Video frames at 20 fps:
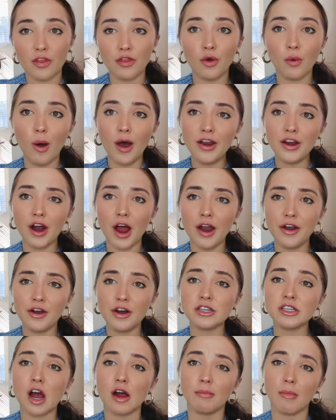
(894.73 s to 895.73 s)
The Wonder
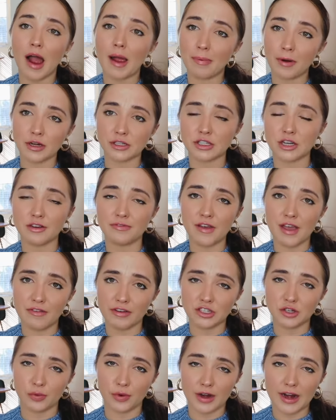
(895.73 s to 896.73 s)
Unders are my personal
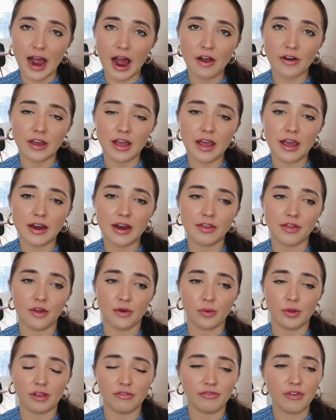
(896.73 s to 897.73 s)
favorite to work out in.
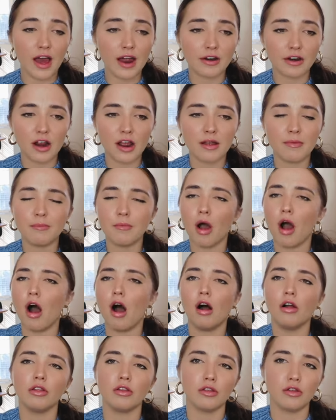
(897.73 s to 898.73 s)
They're really flattering.
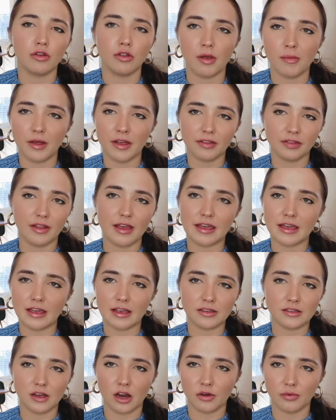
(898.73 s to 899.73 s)
All Lululemon
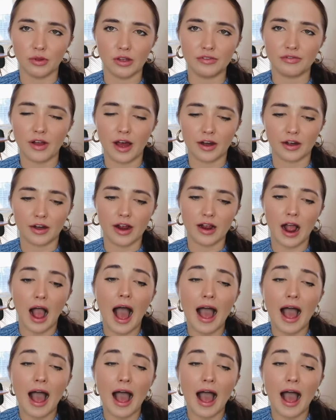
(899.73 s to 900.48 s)
leggings are really flattering.